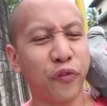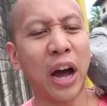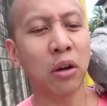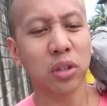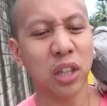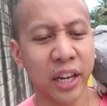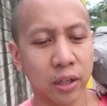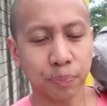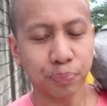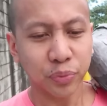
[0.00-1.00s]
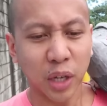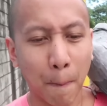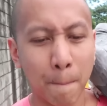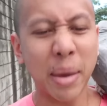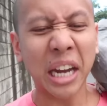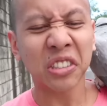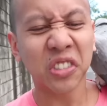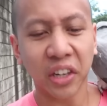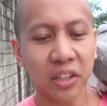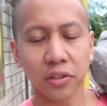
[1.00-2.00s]
found like
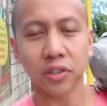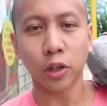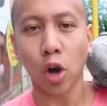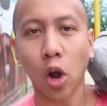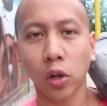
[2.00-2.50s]
medicines and